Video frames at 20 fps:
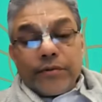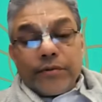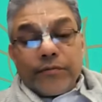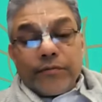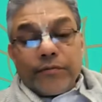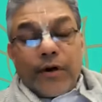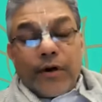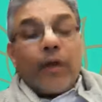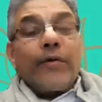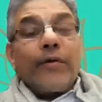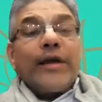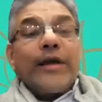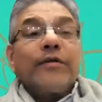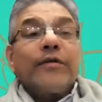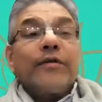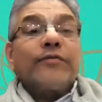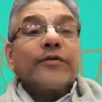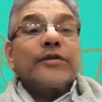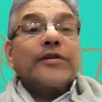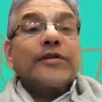Following in
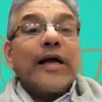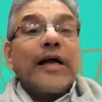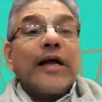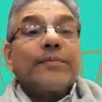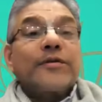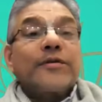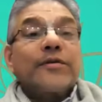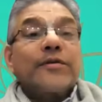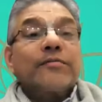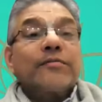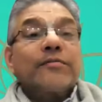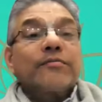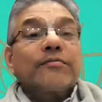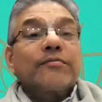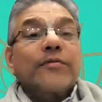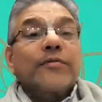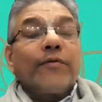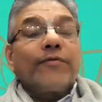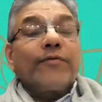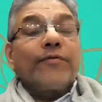the footsteps
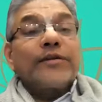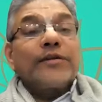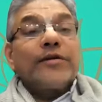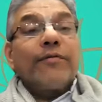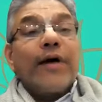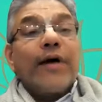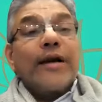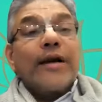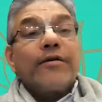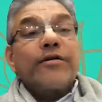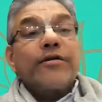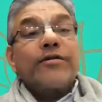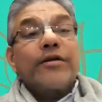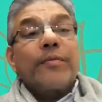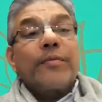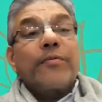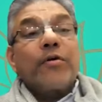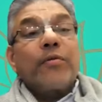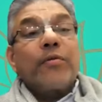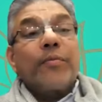of His Divine
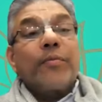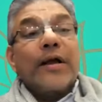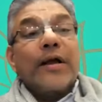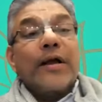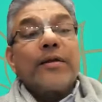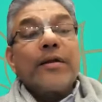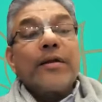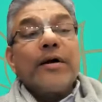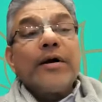Krishna Prabhupada,